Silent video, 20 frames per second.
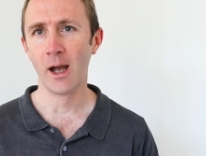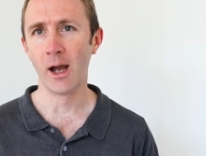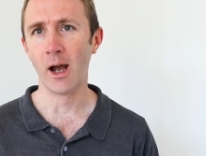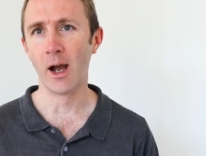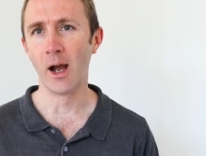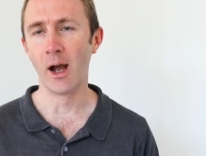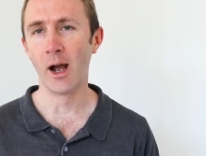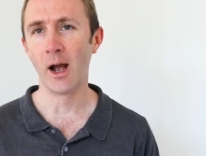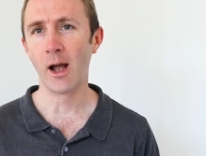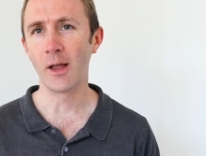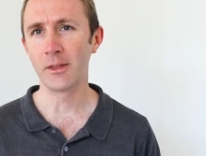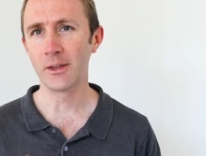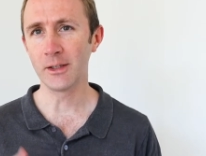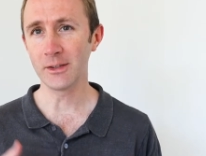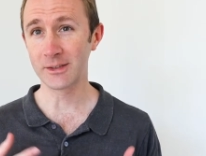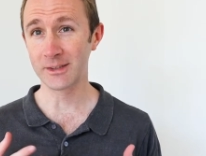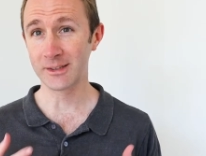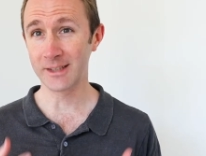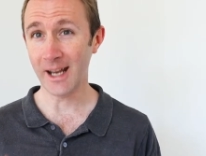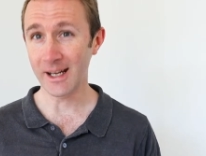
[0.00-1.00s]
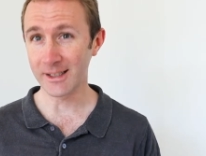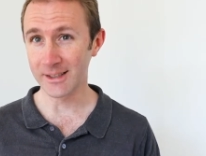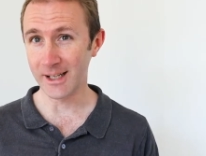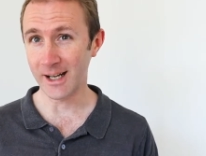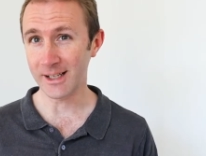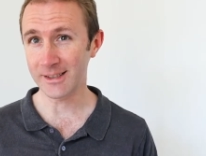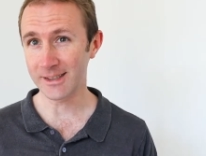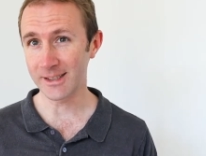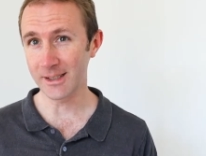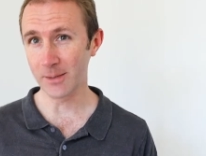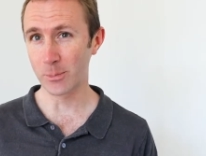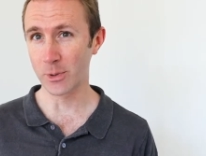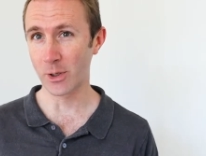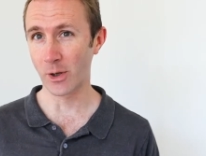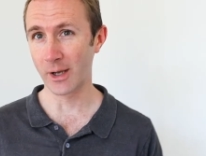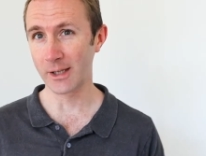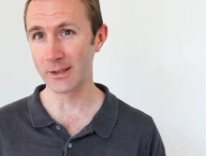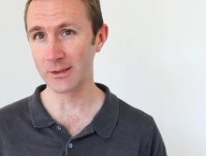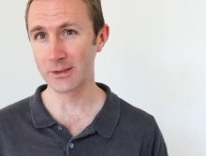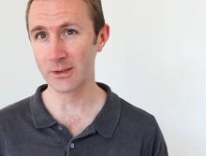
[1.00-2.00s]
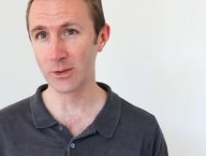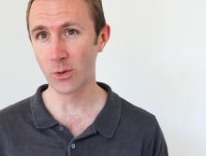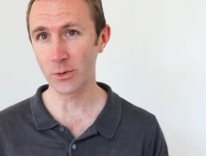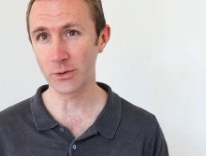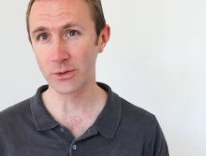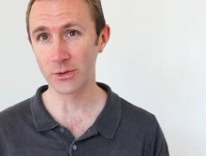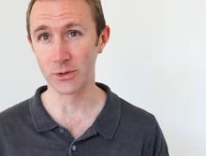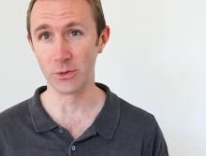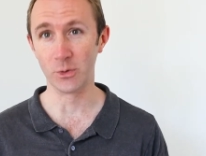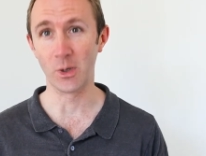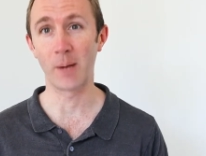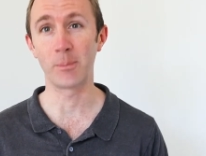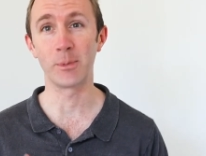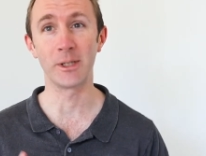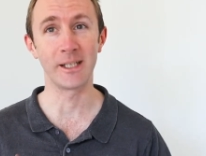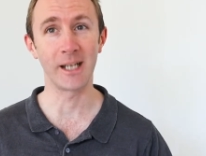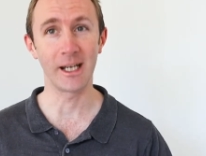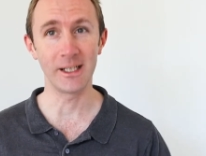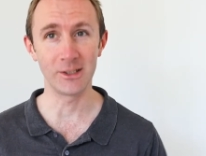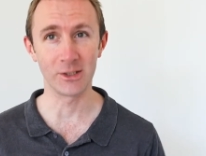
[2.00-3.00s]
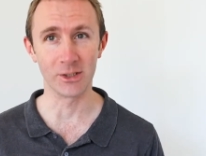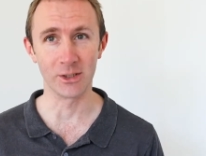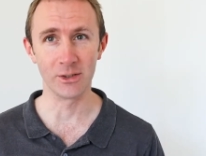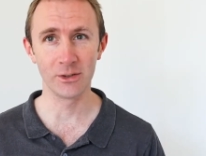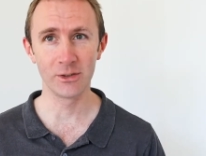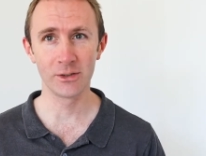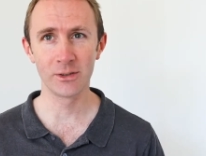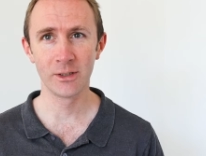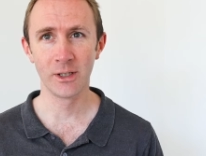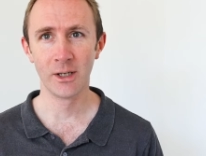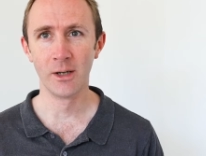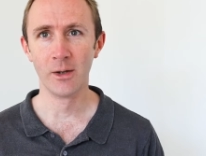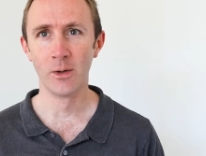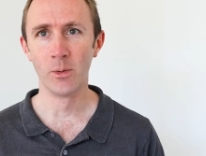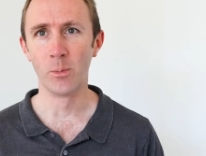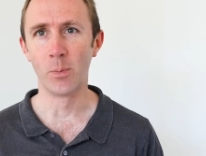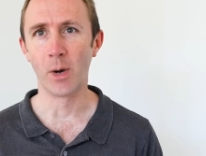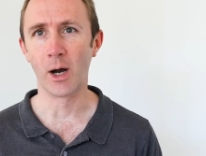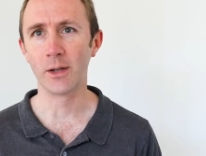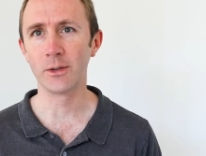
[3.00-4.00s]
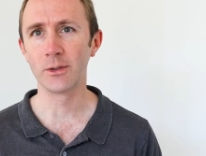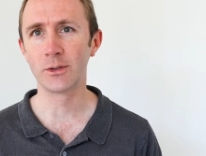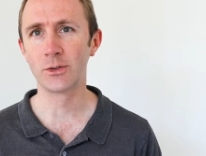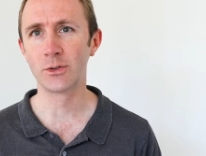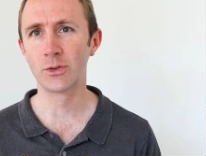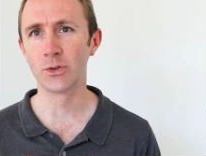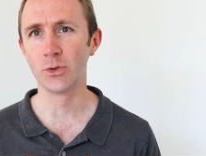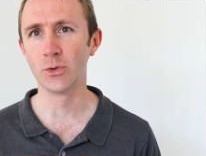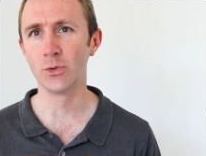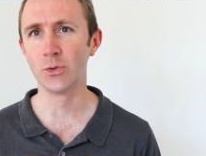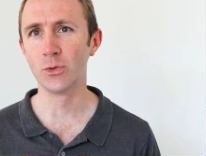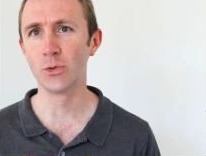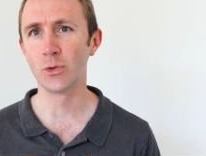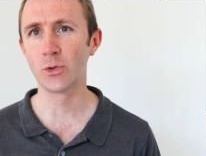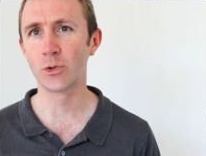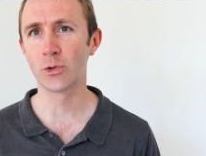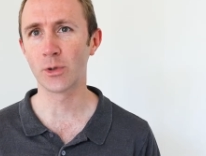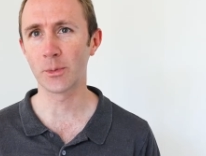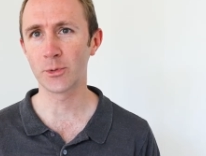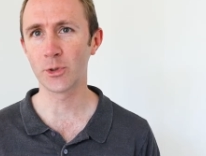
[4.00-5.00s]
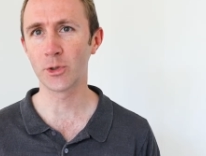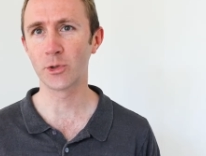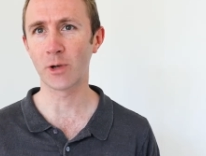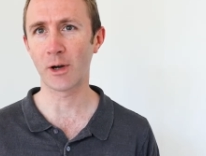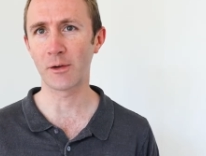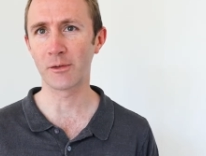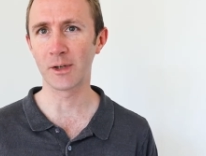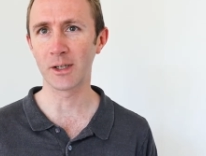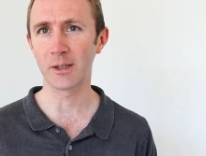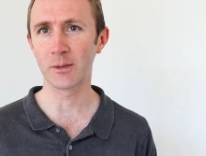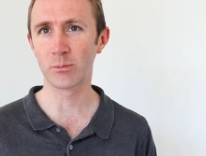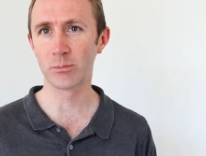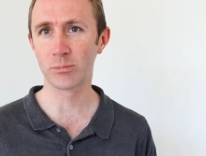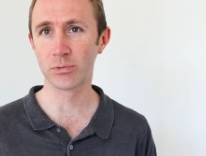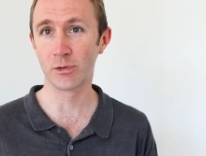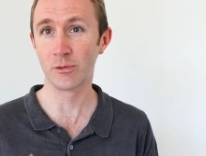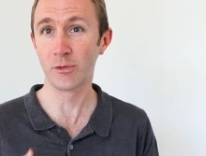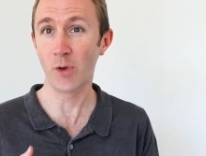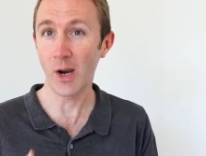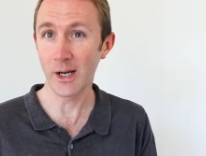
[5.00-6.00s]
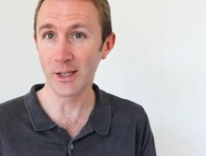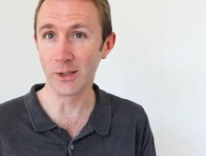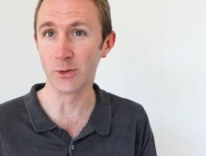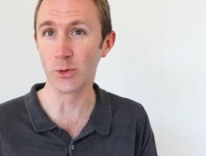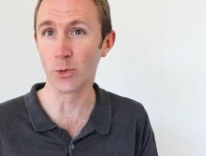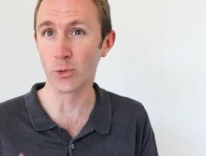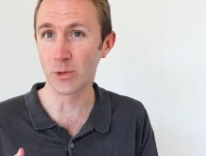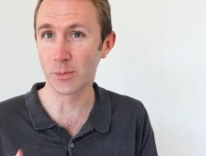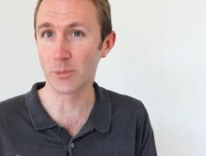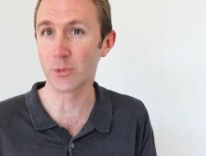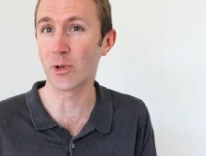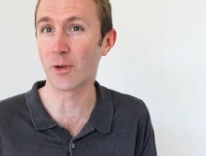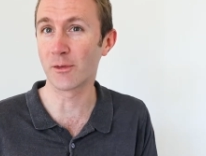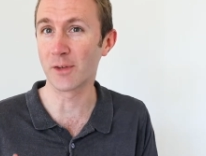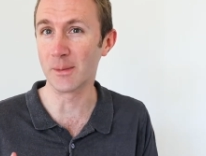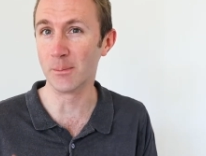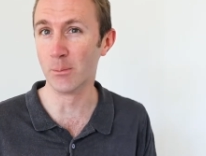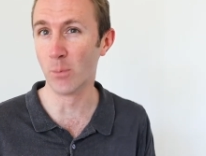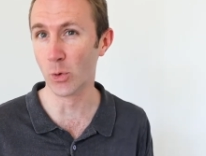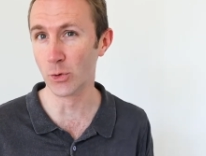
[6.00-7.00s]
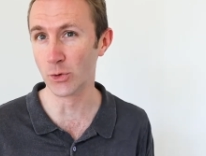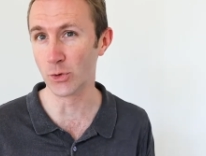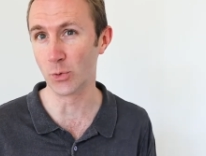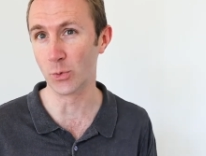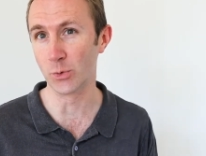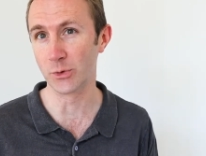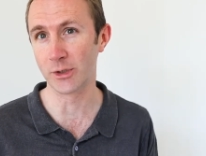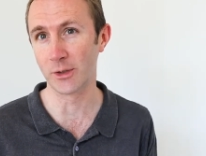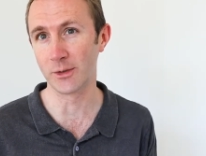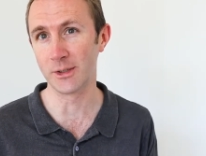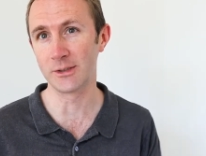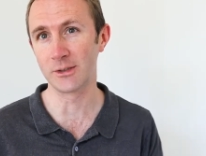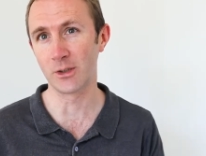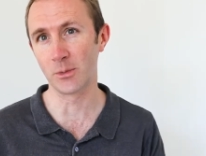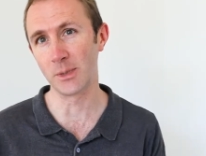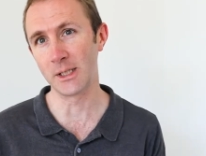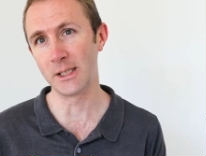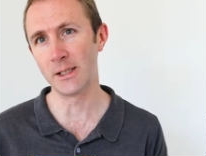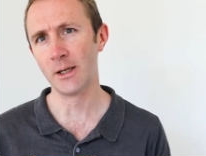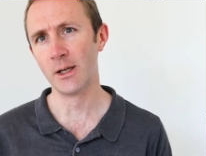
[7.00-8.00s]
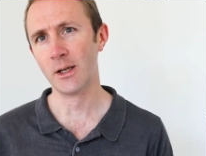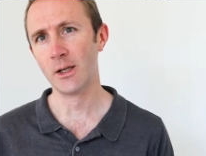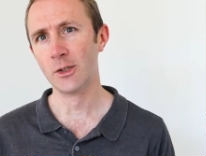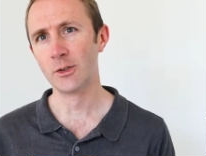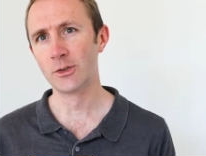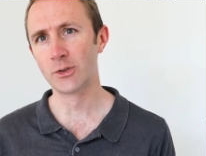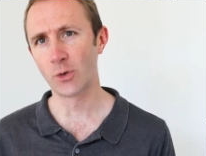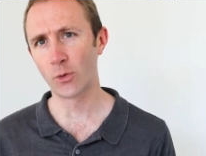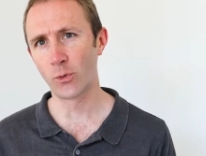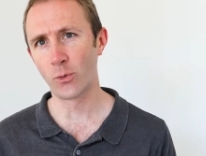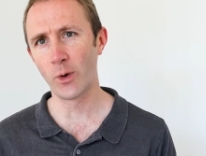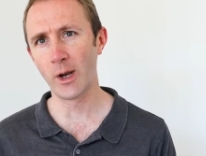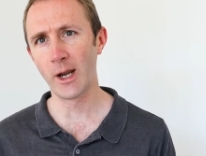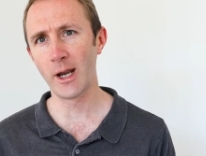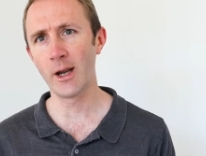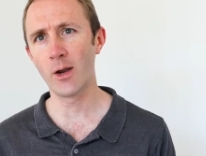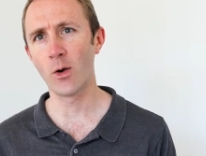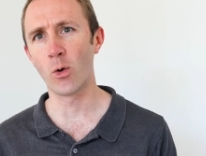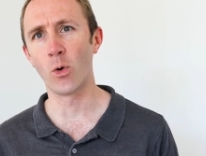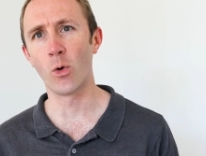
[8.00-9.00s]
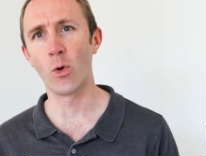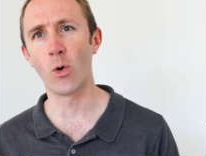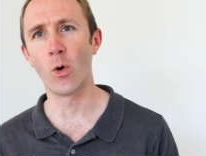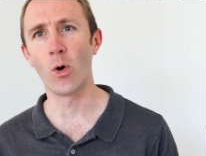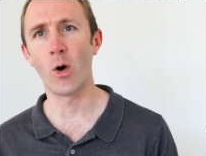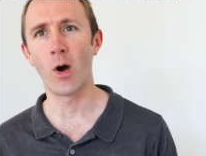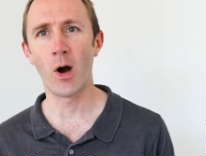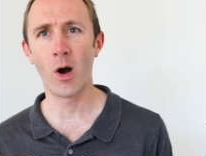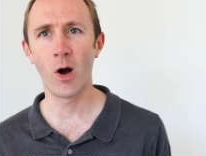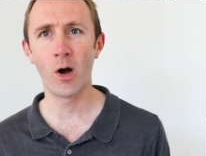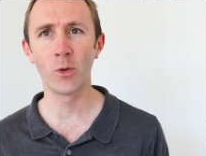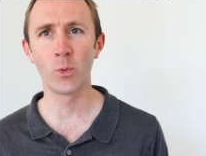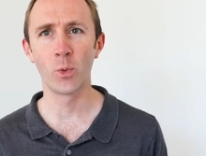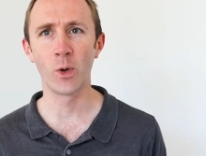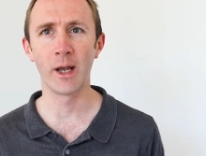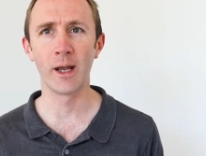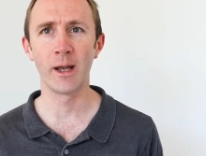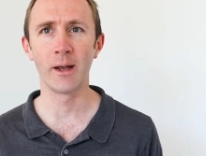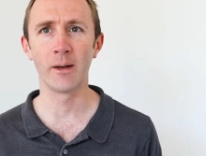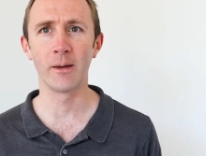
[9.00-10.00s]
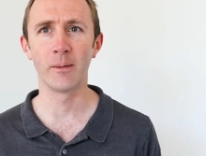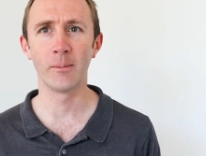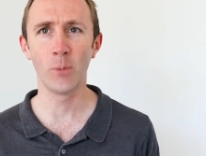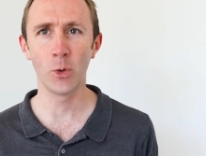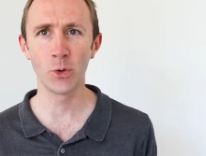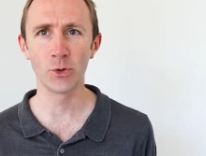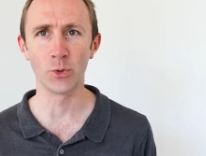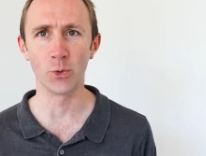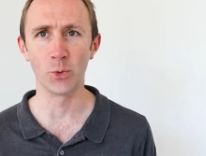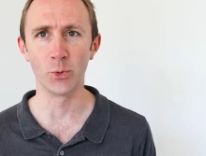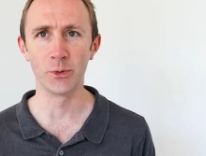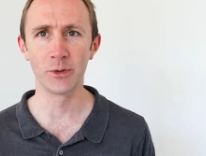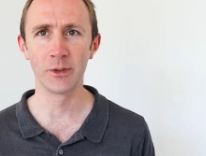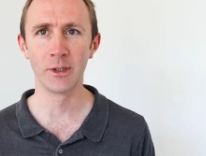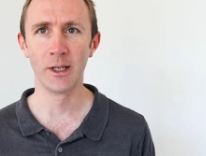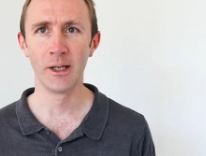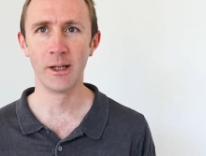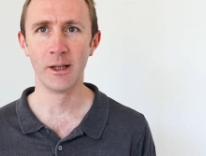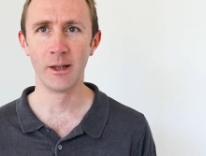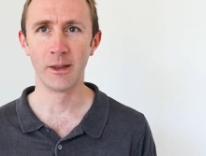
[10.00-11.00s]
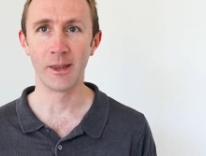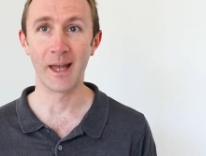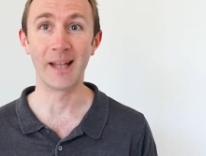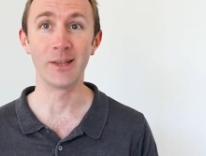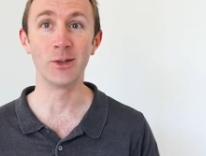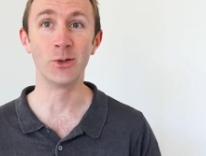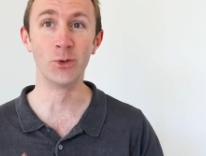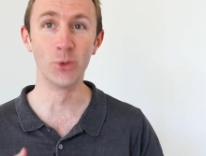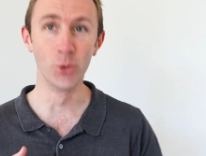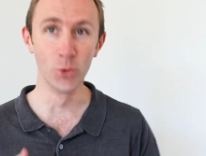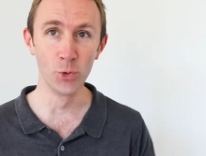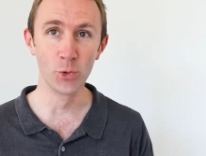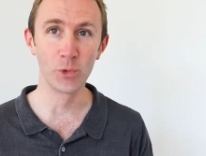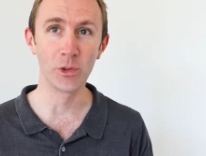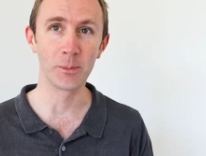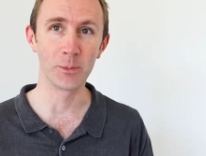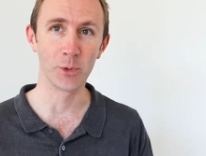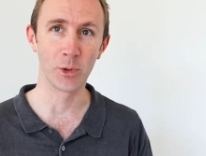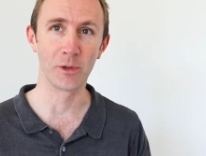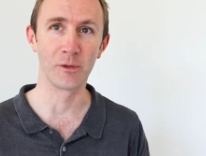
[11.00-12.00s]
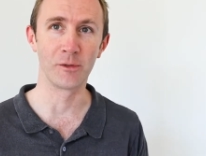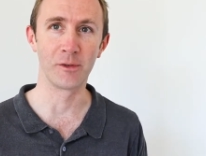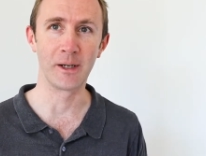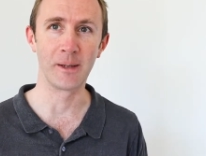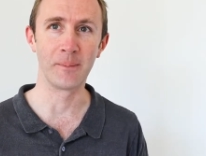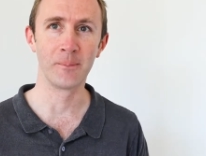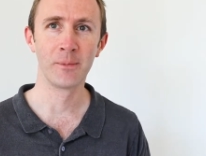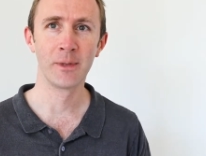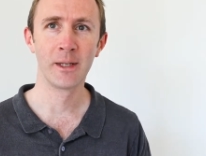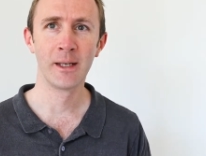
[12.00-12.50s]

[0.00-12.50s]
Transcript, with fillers: Uh, this standard actually applies not to applications, but to cryptographic providers or cryptographic modules. So these could be software or hardware modules that do cryptography.